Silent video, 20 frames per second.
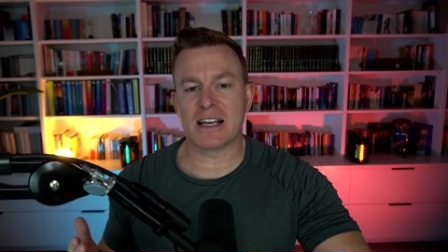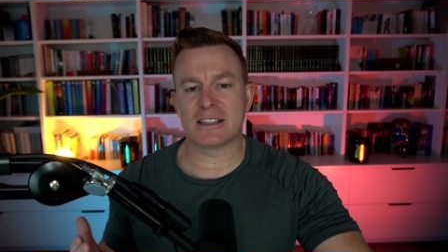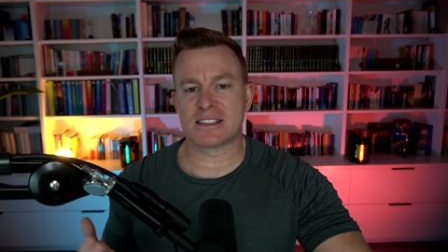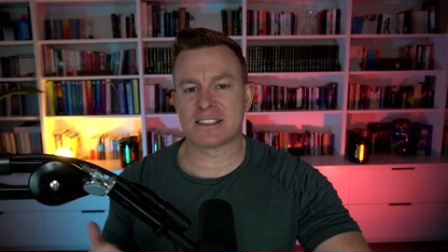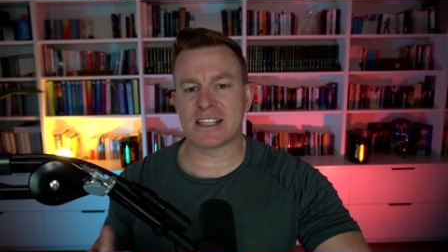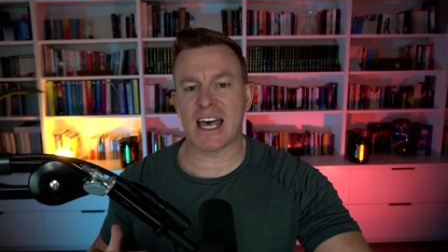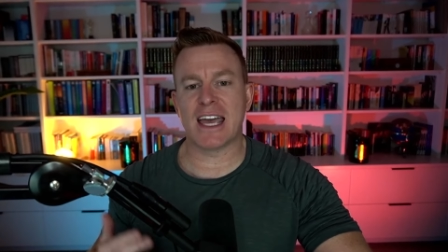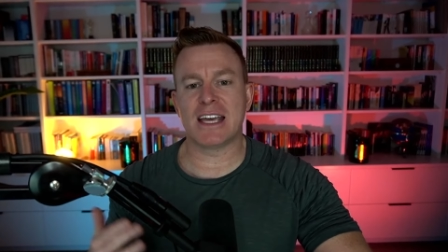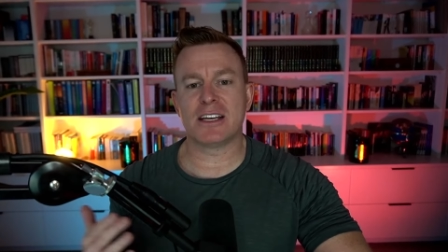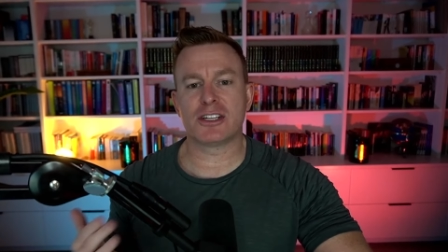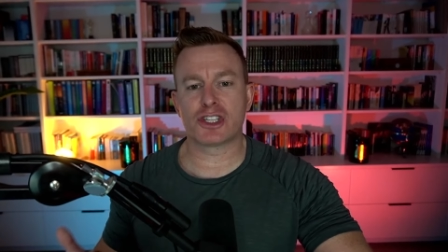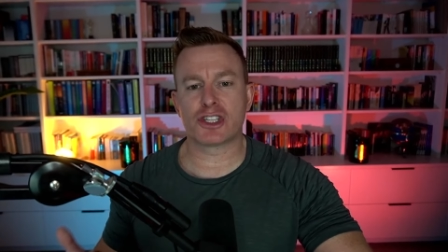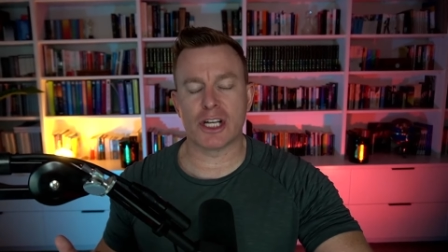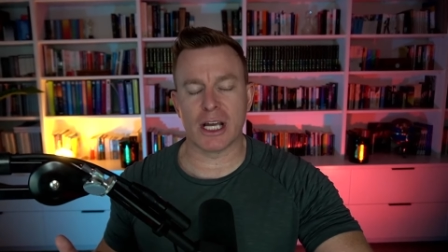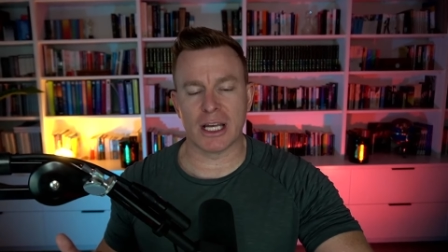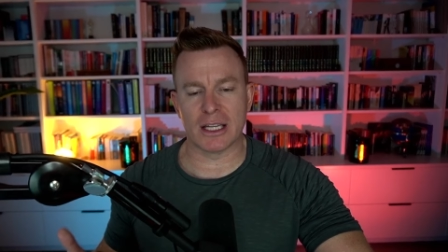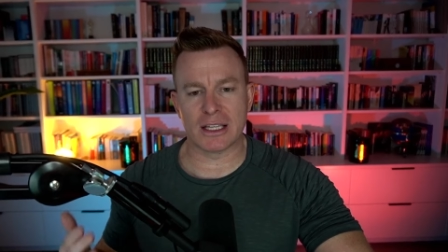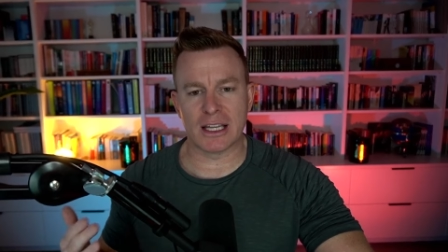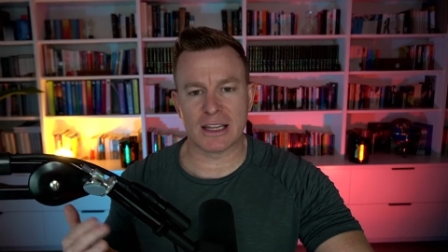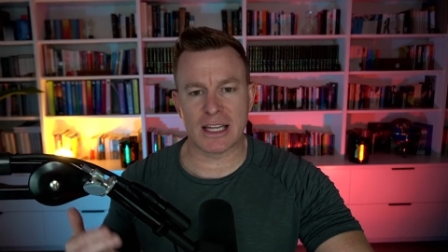saying
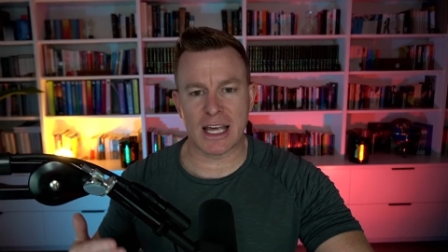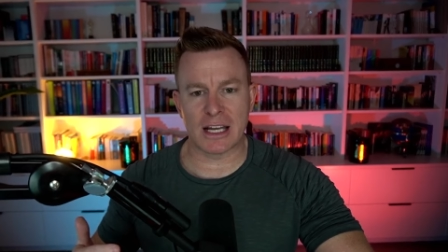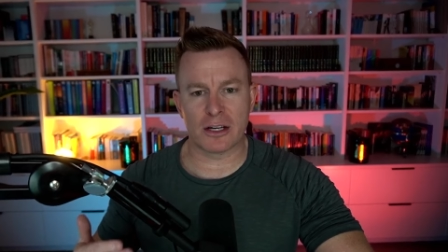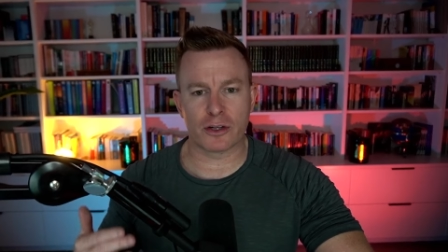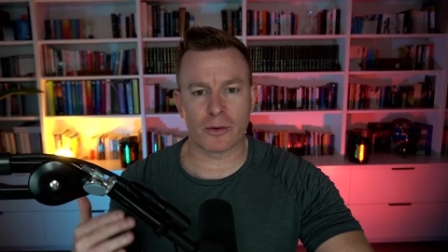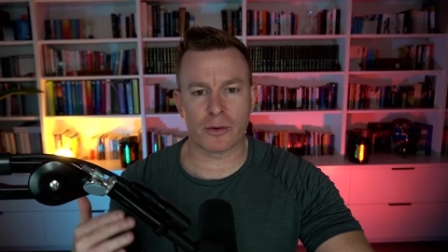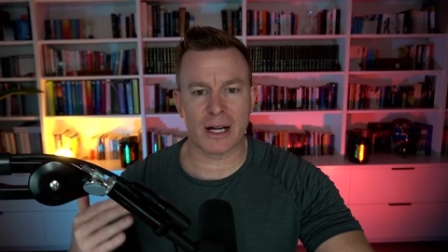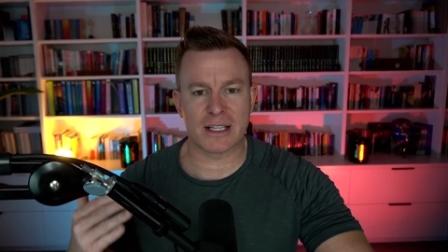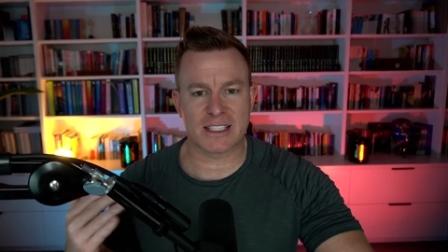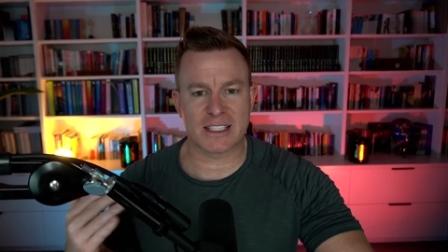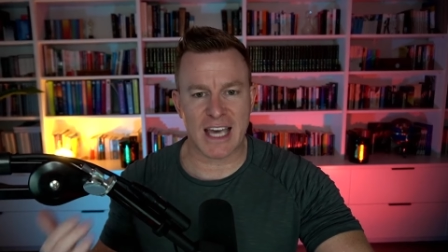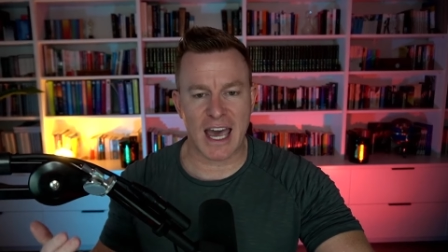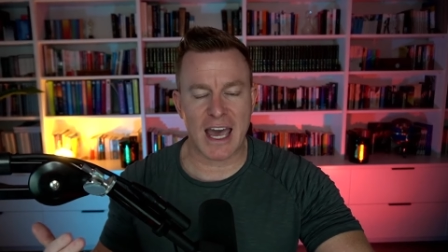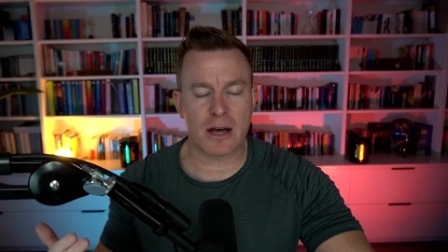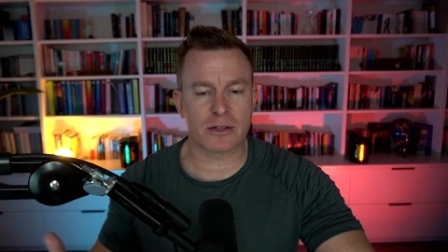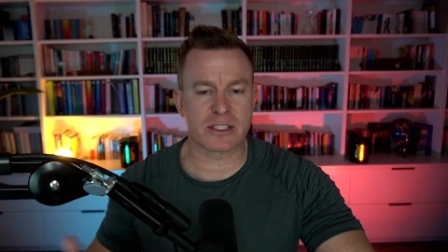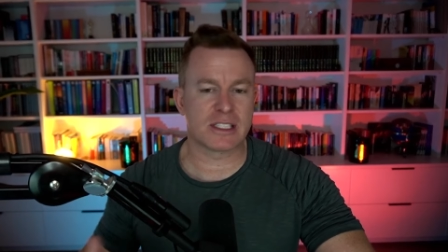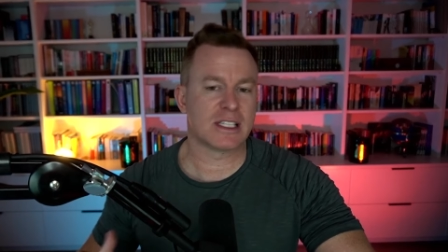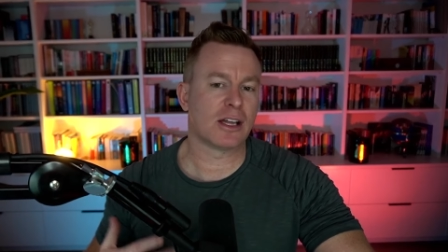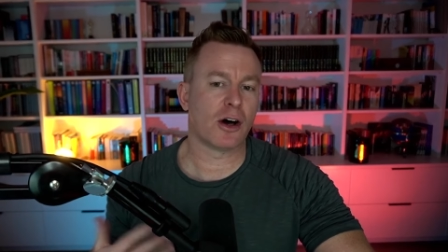shit that then creates
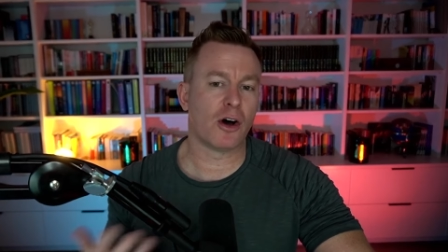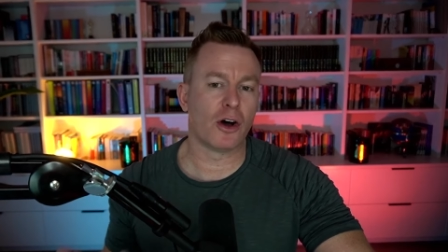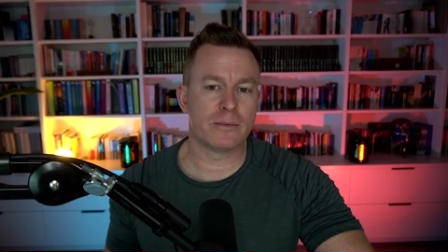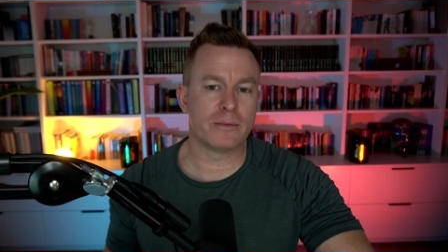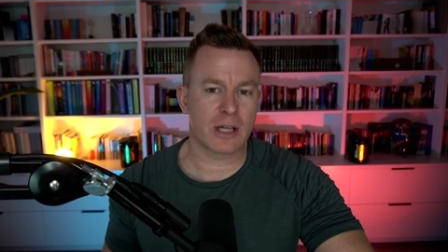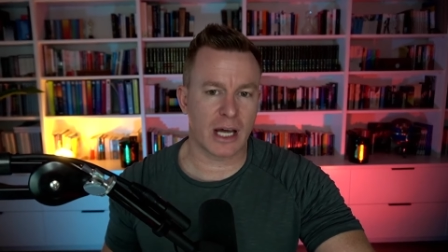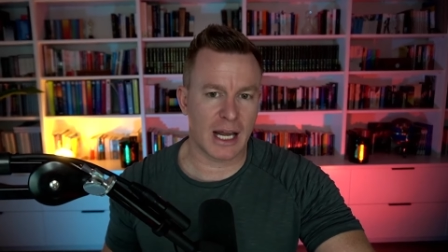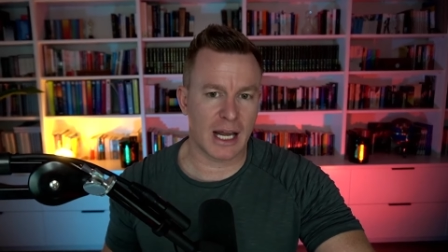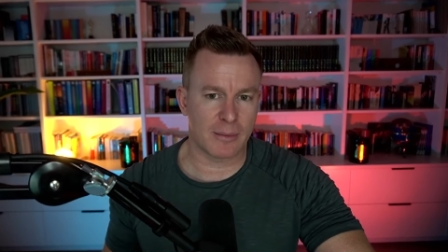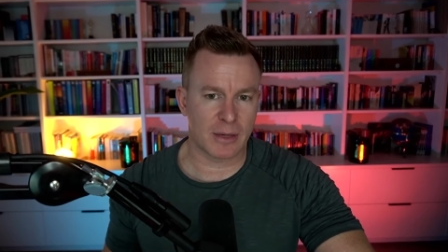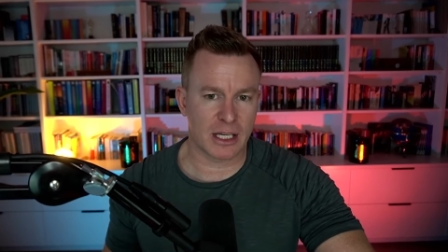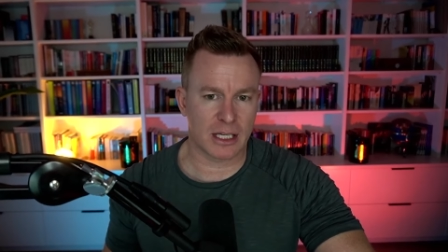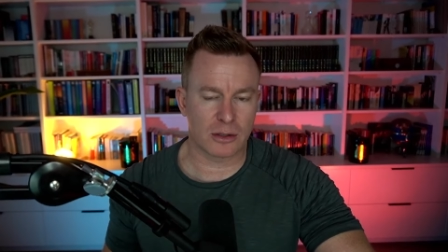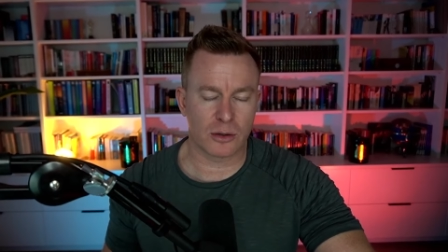chaos in the home dynamic